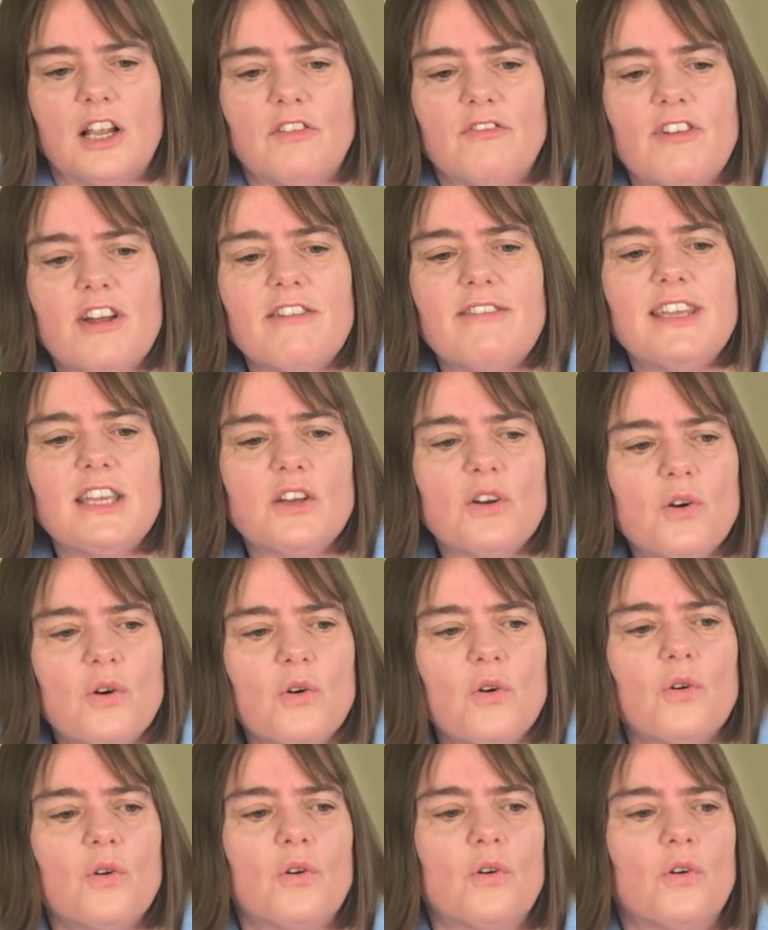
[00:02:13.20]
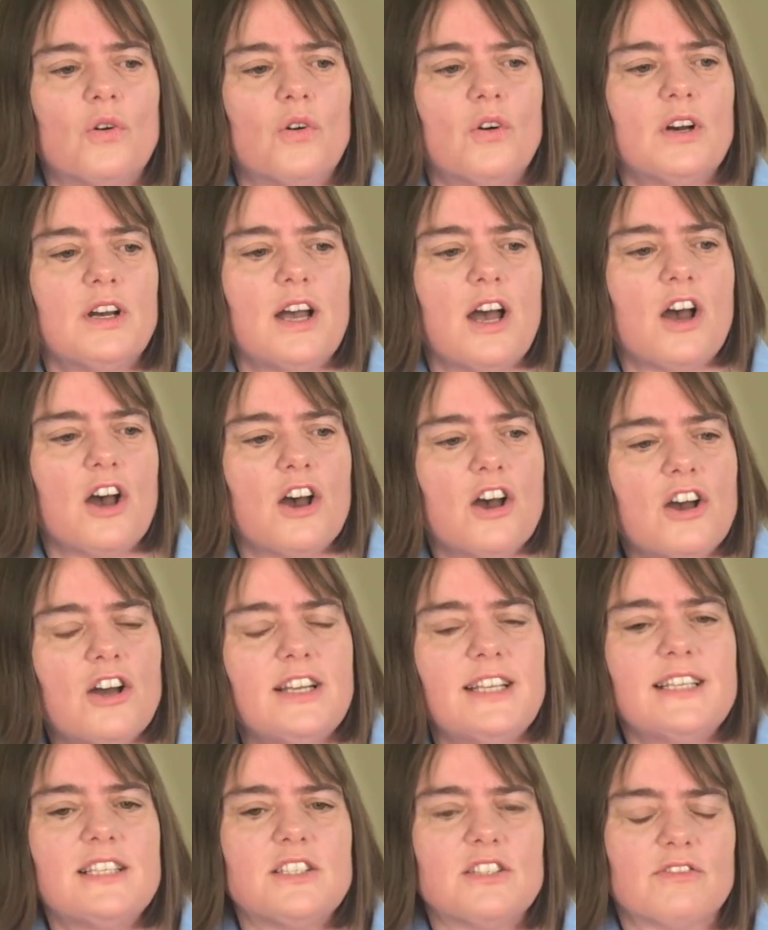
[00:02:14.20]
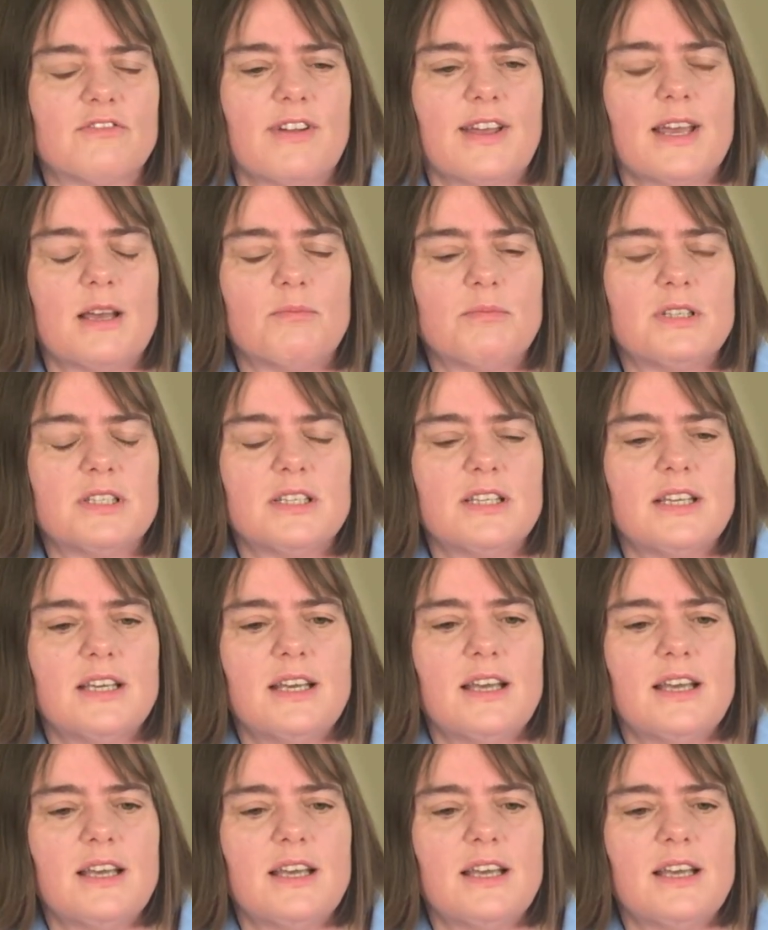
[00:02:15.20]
very core early script